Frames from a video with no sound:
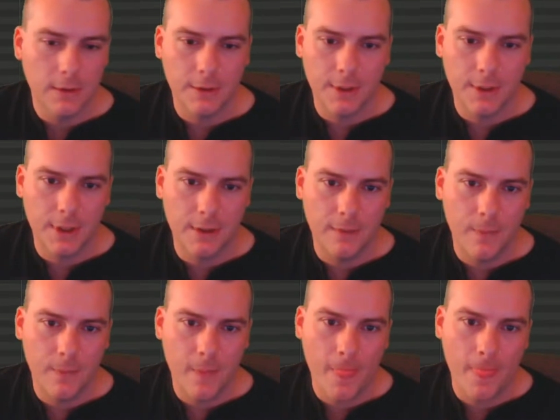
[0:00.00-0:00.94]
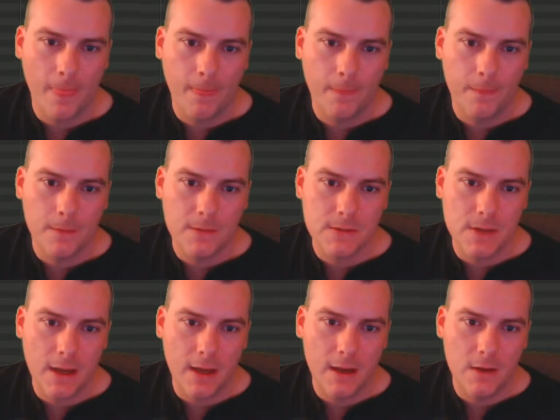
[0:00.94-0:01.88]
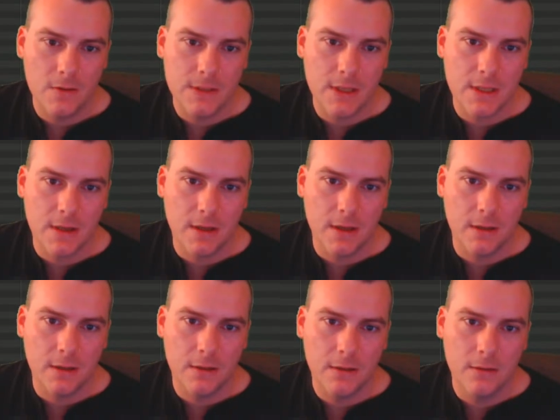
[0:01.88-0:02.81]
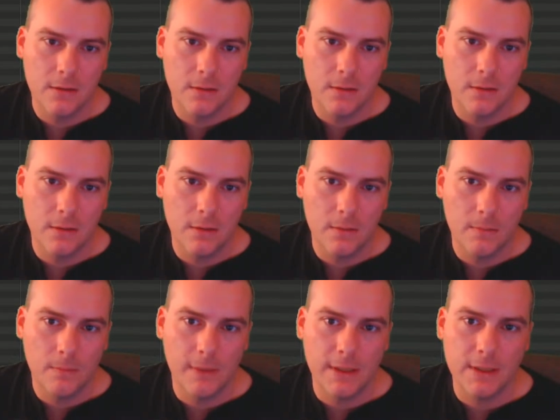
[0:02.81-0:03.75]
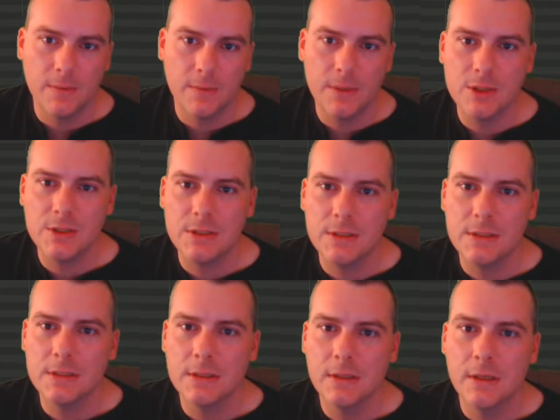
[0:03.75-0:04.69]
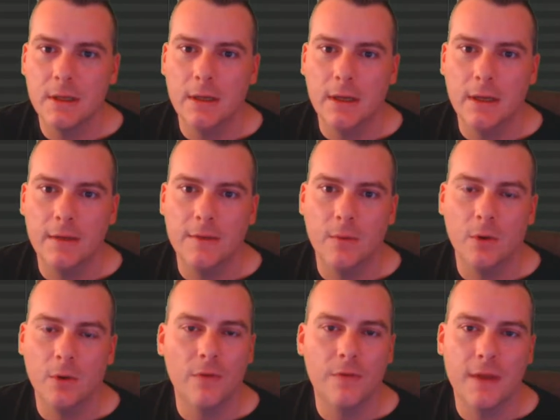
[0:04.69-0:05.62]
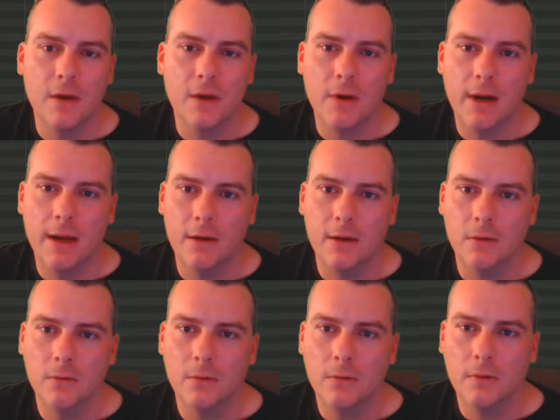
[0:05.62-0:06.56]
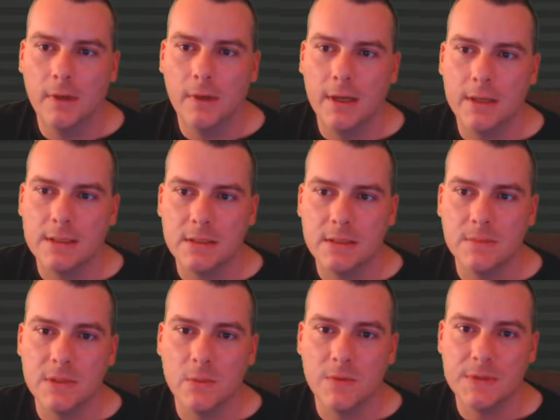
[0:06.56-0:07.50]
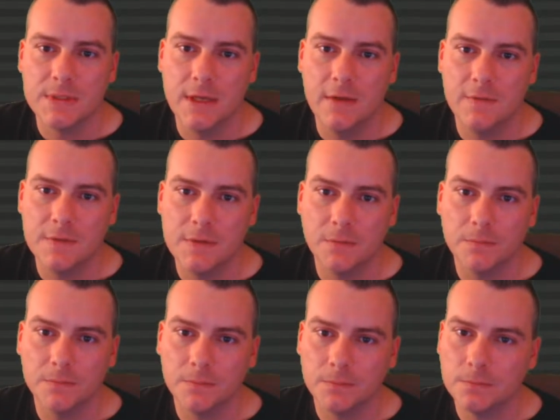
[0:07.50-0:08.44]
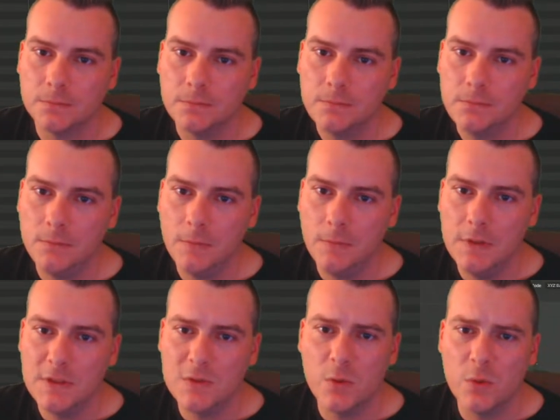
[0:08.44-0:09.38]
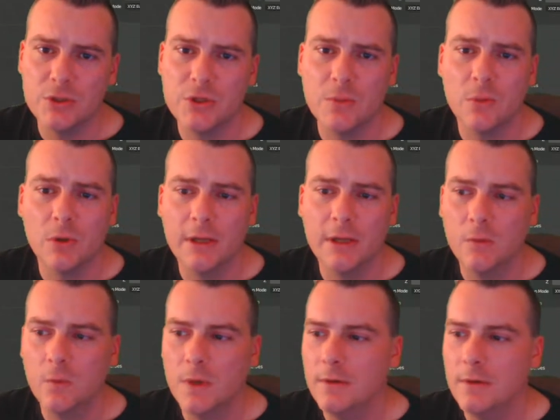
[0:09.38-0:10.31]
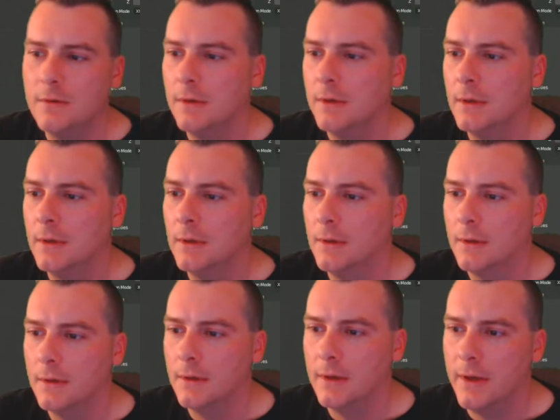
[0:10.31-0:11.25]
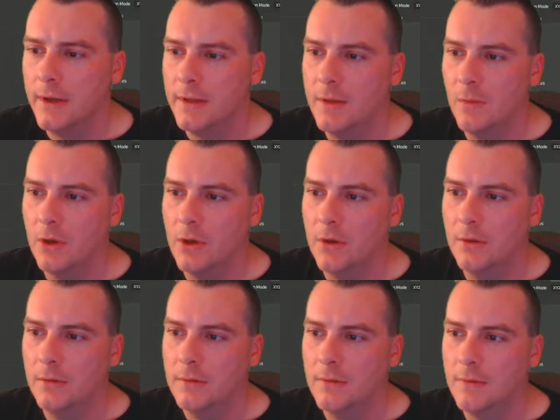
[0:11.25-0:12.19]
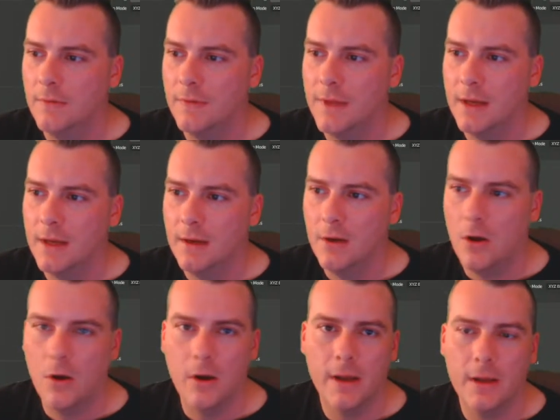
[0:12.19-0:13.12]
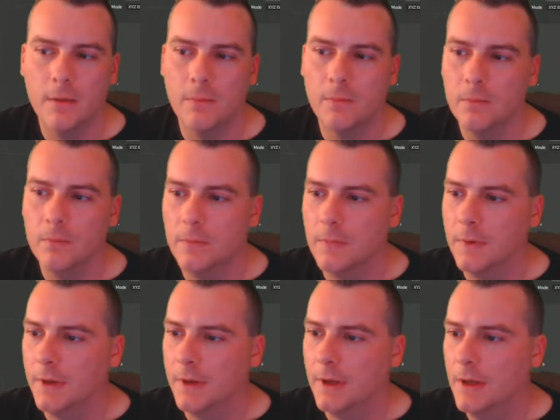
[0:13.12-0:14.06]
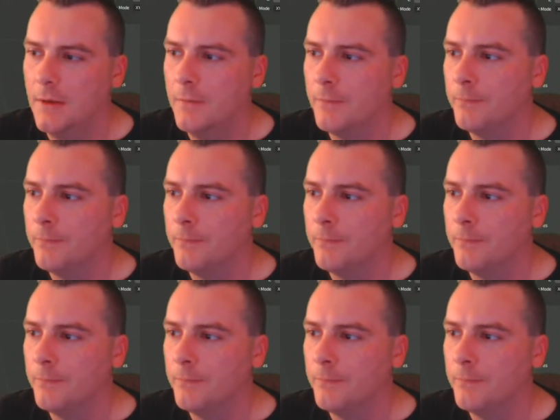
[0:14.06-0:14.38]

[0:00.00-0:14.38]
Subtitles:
Okay, so ours are Blender pictures, and there we go. There are our Sims that we saved. Just want to double click on one, and there we go. There I am. Okay.